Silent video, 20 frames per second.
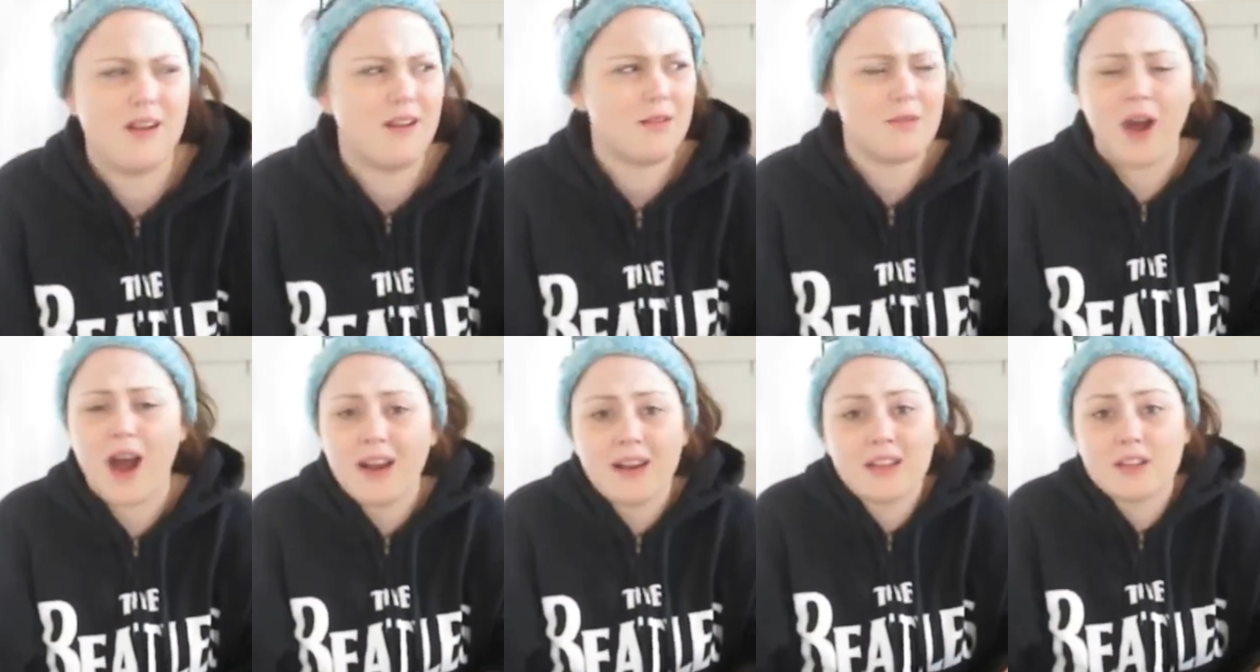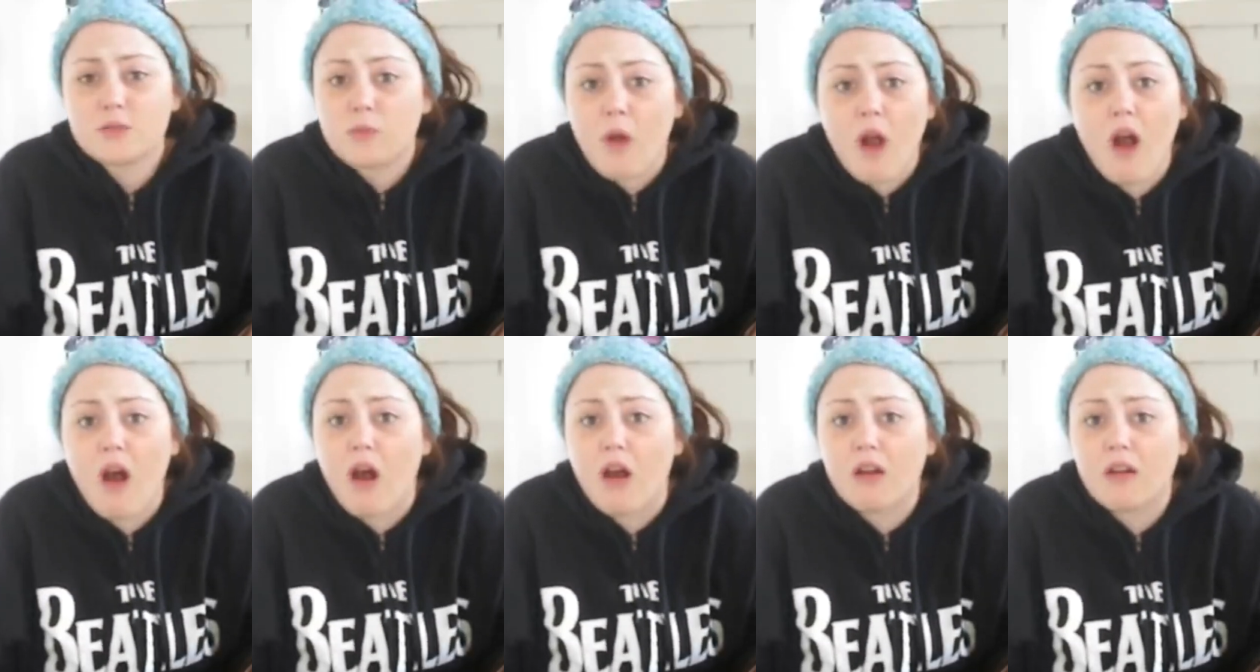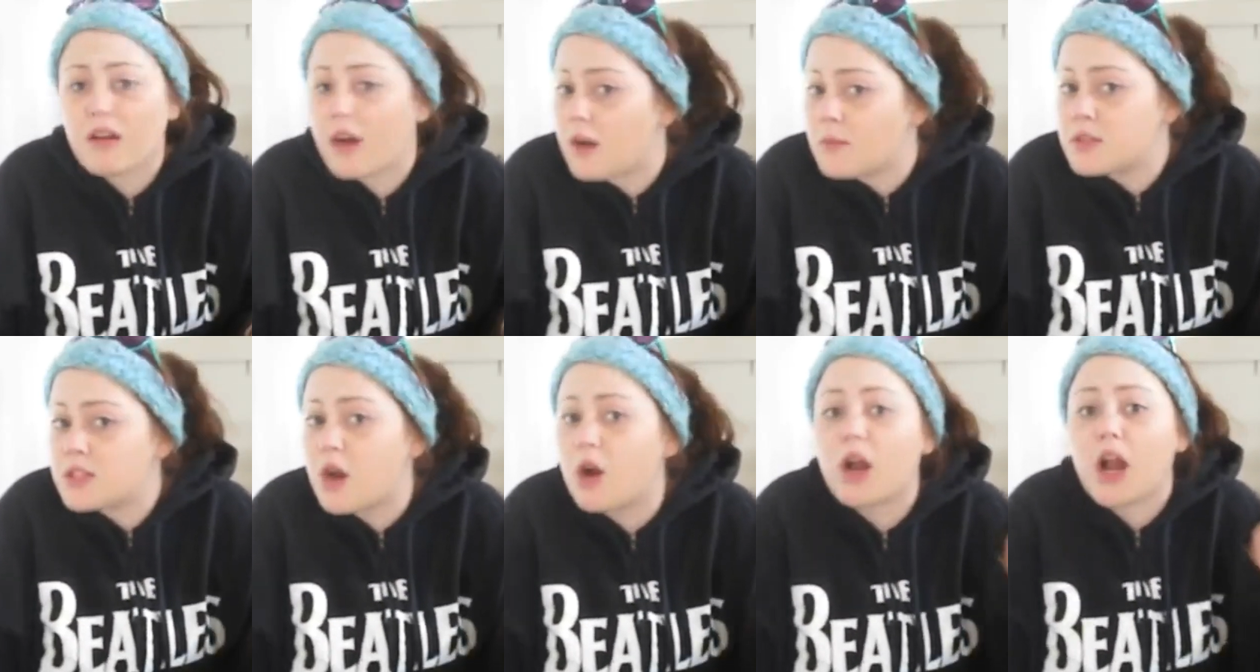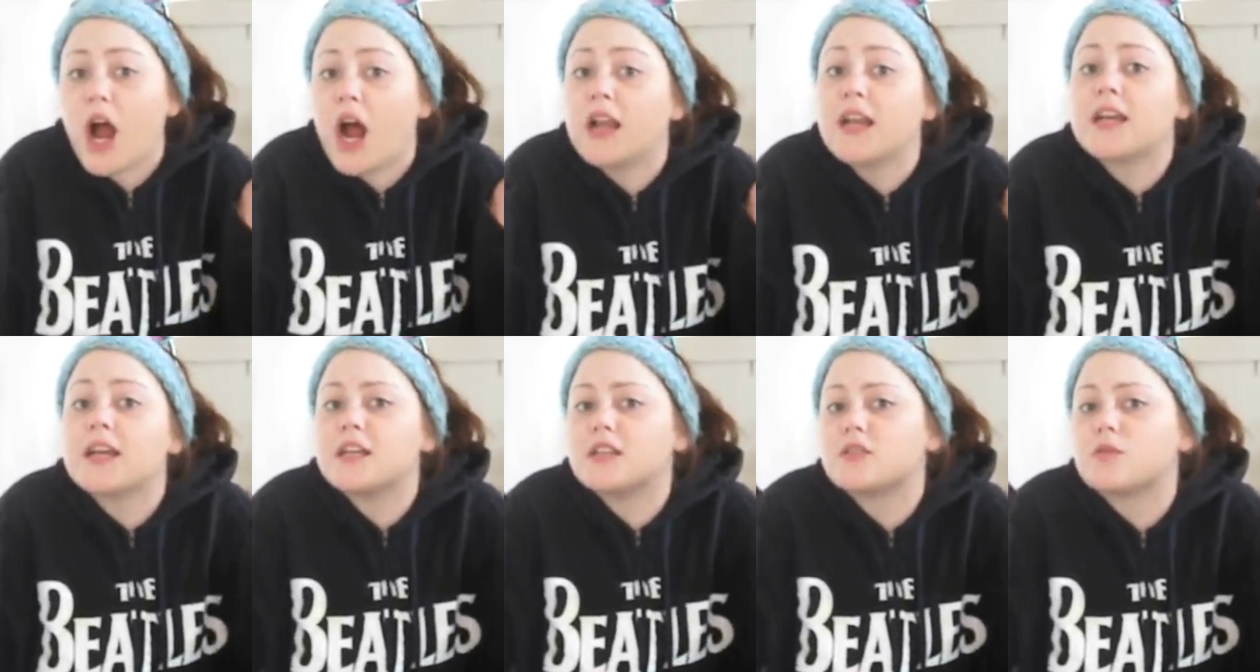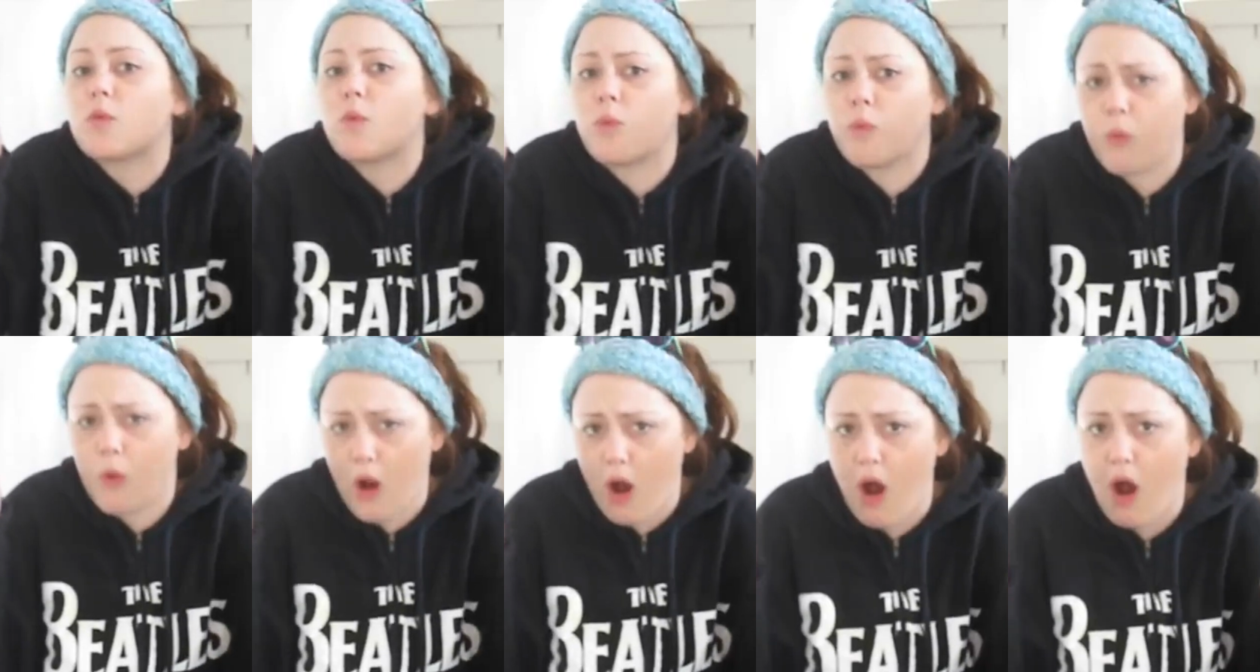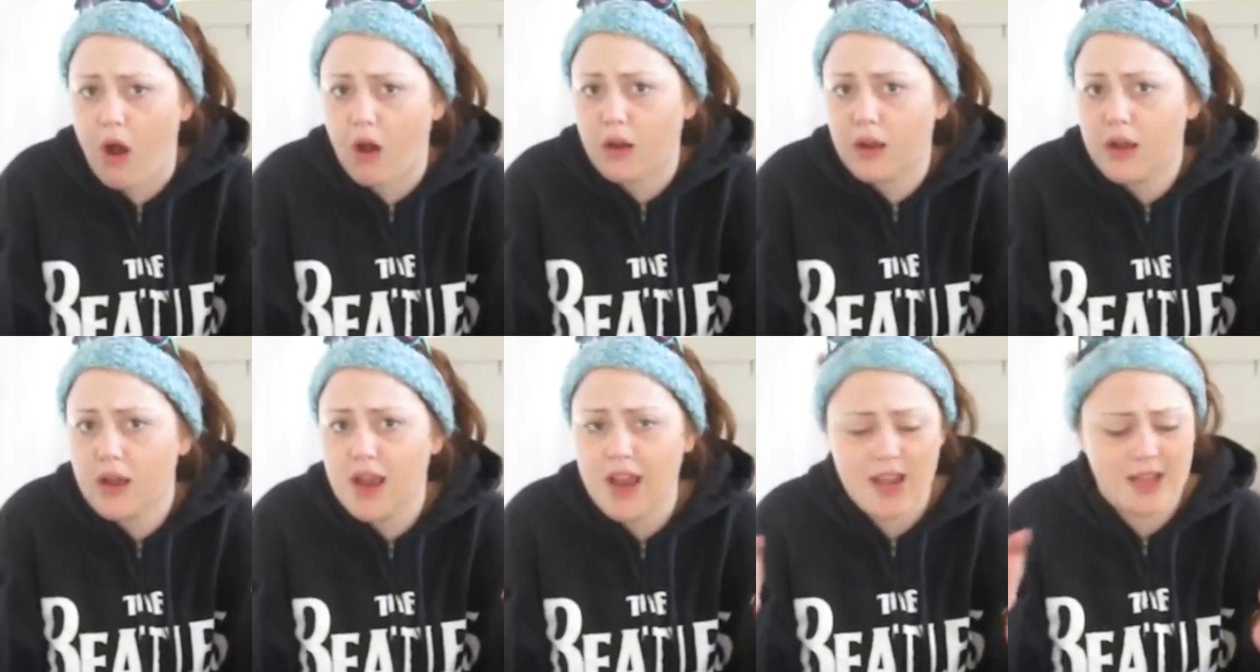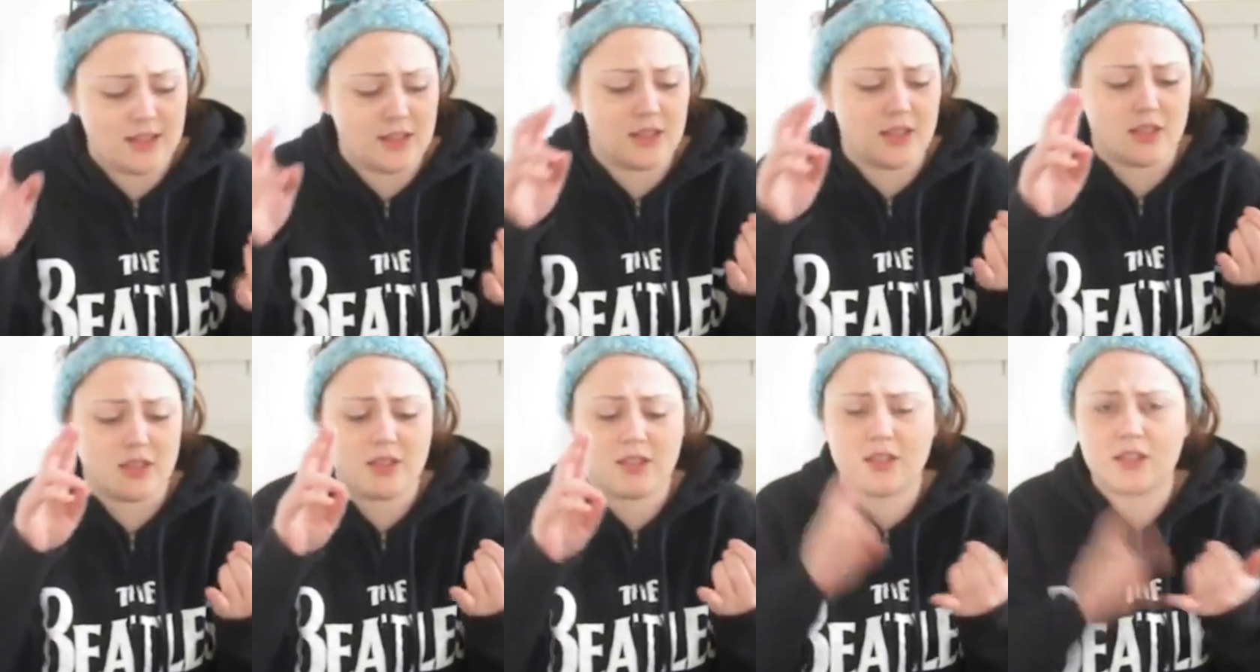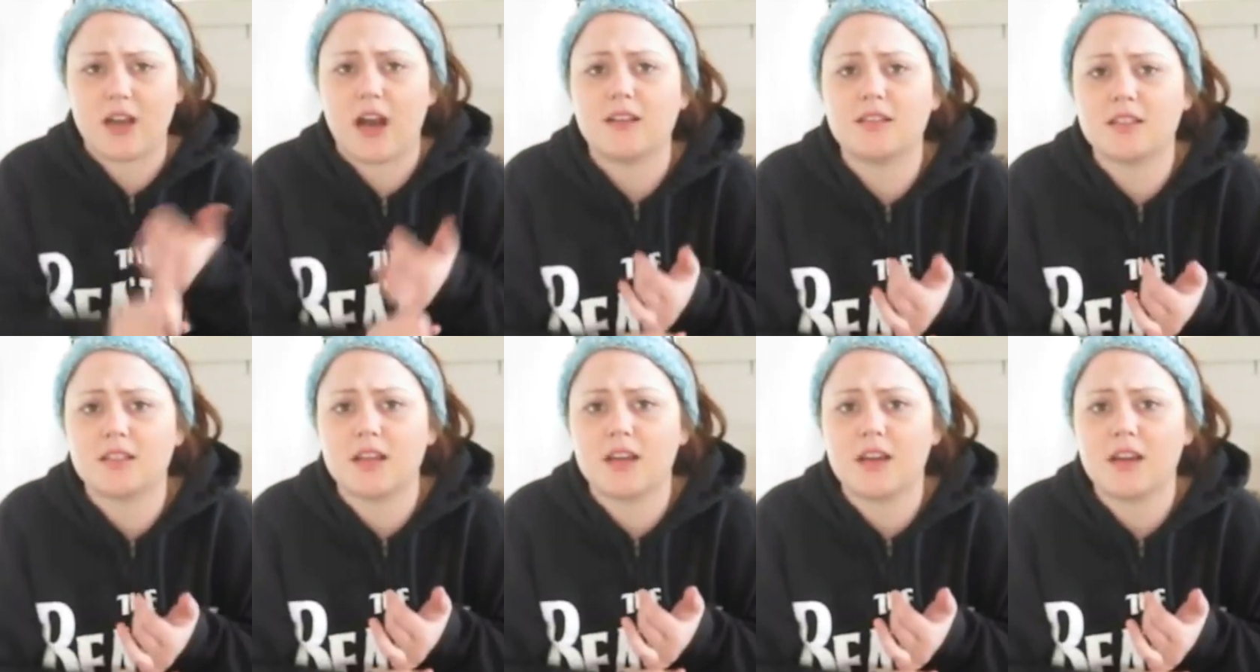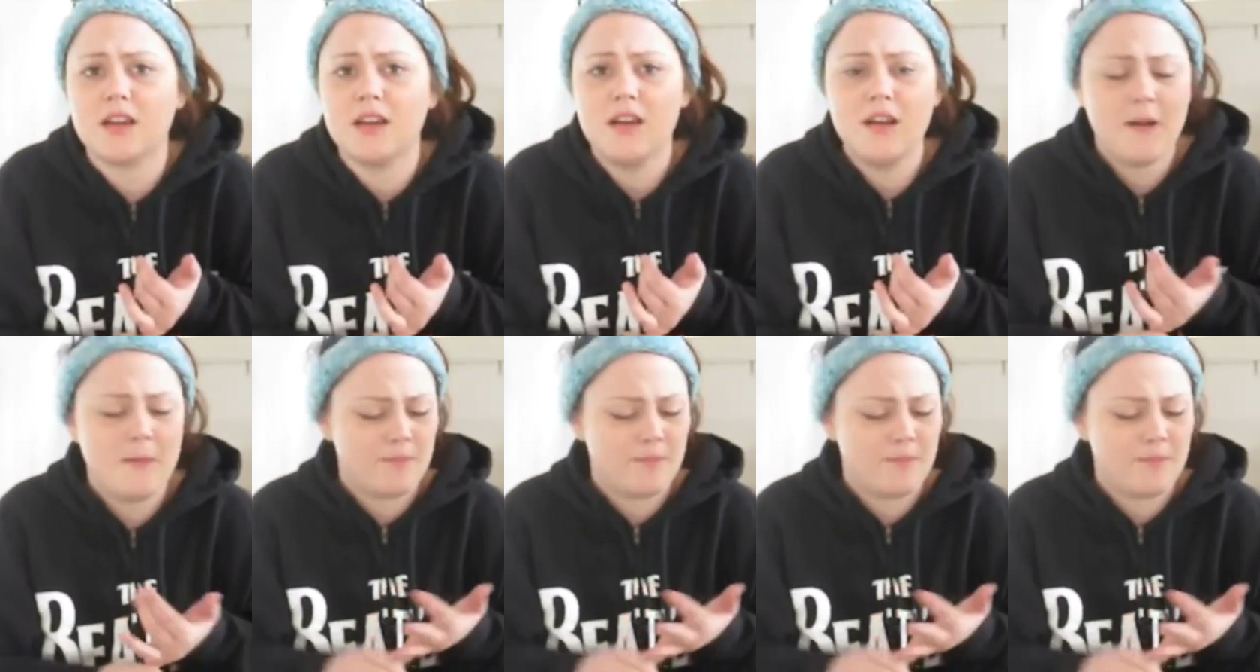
Hunting's wrong. I'm sorry, hunting is wrong. It's disgusting.